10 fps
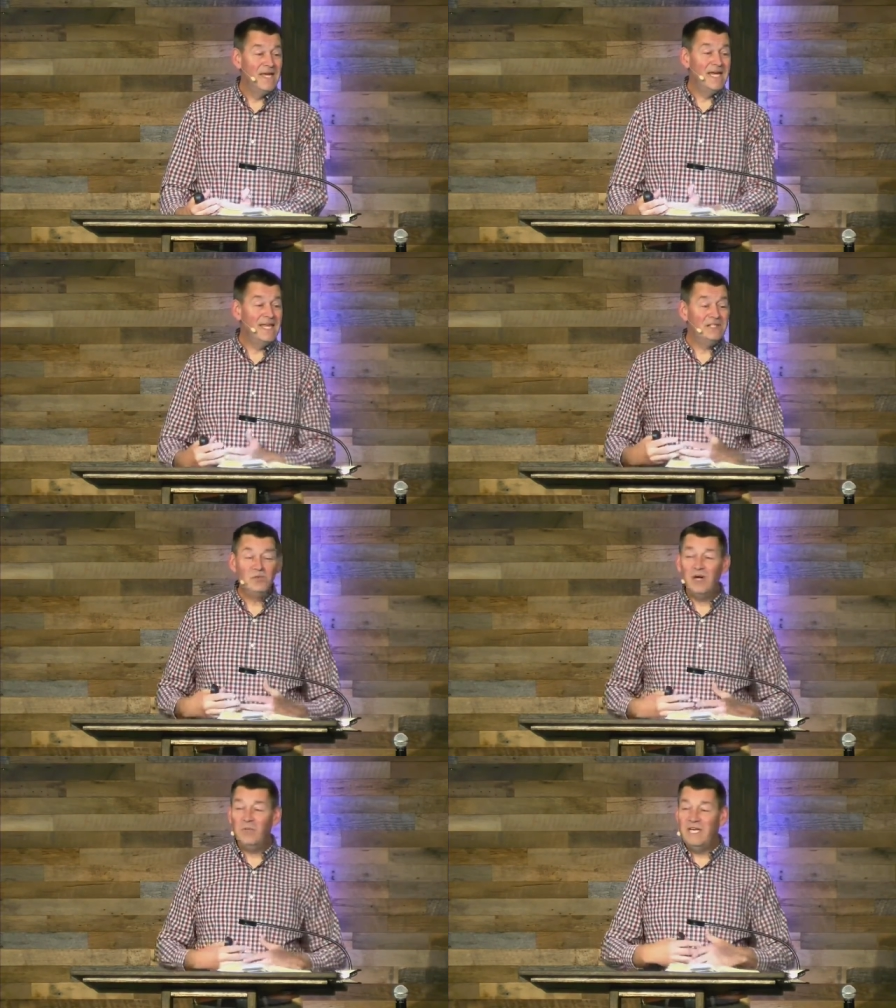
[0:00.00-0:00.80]
And that's
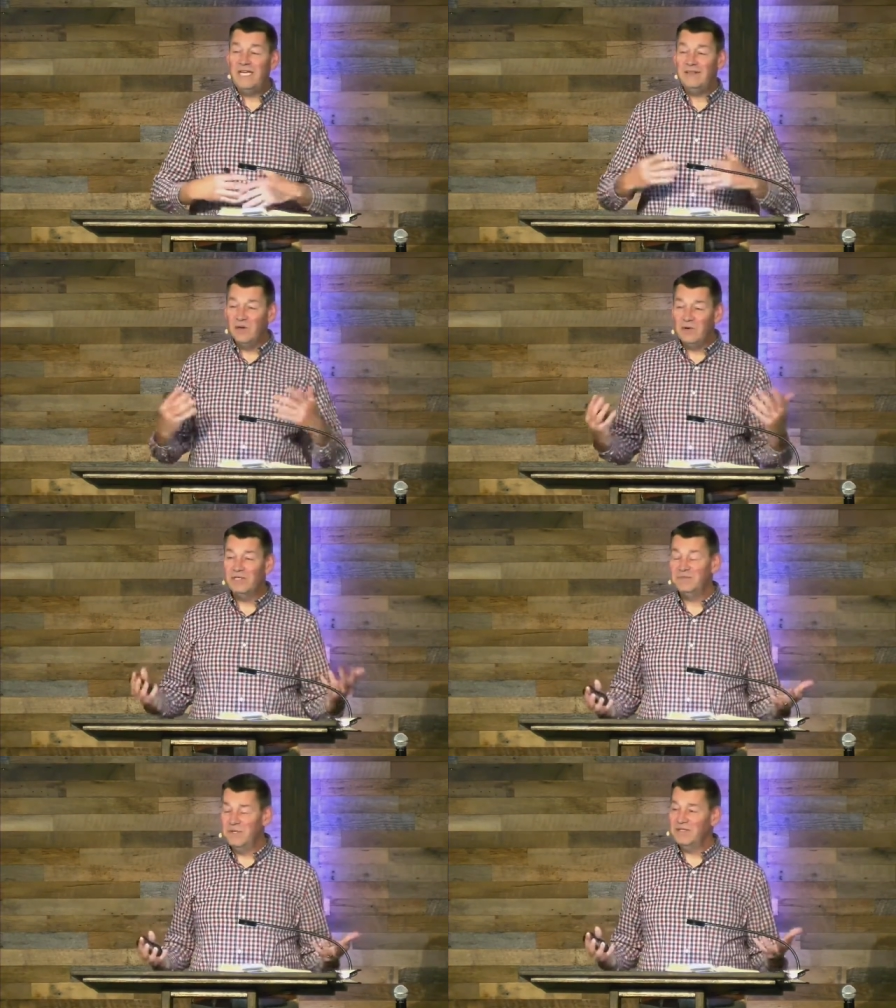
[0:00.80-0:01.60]
why we need the Holy
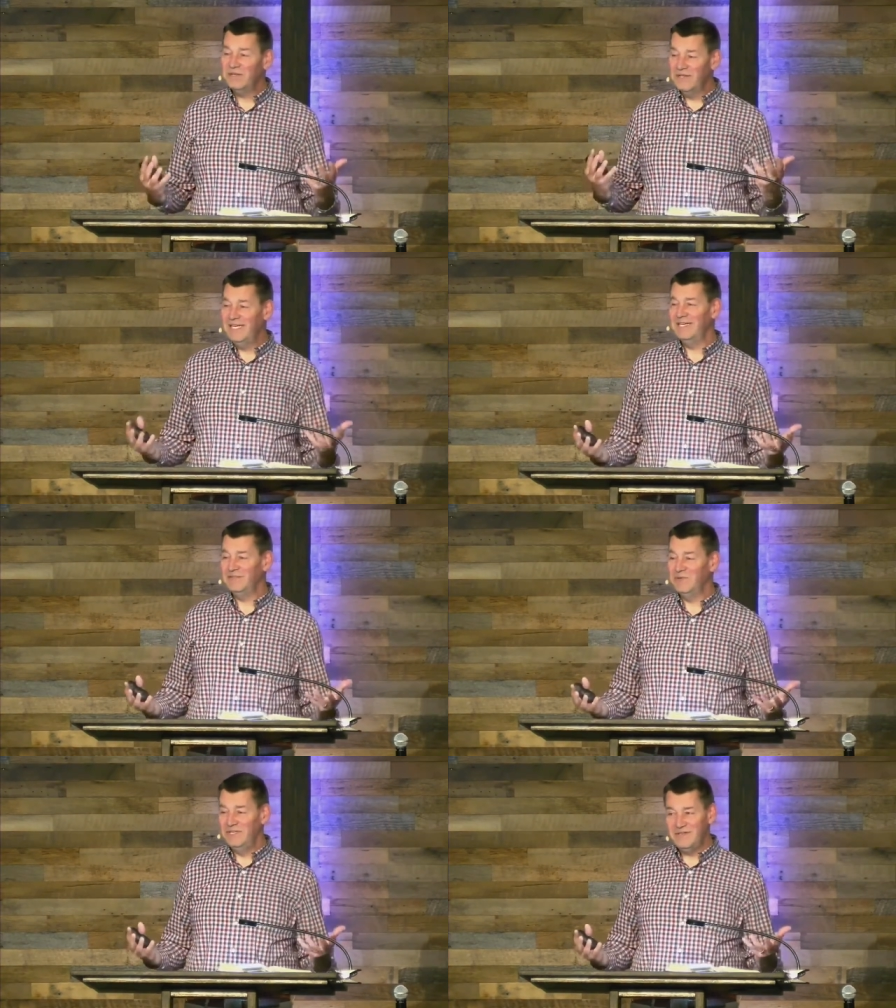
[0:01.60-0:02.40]
Spirit to lead us,
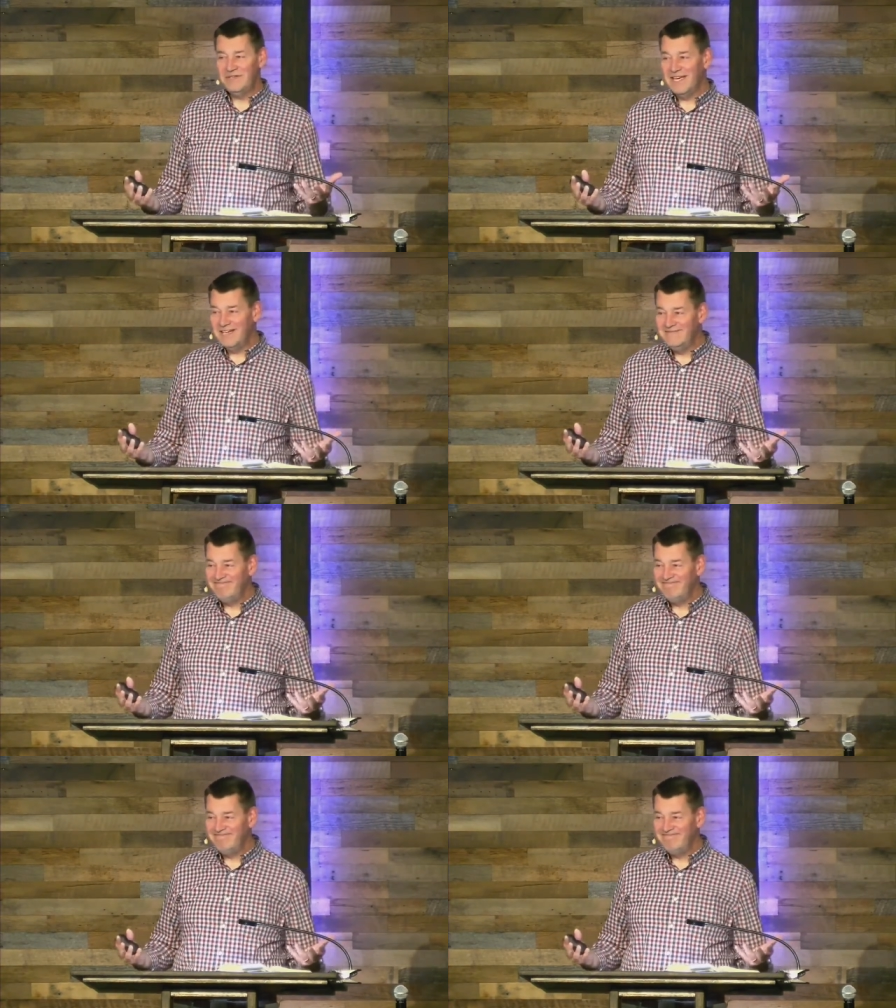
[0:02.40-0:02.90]
wouldn't you say?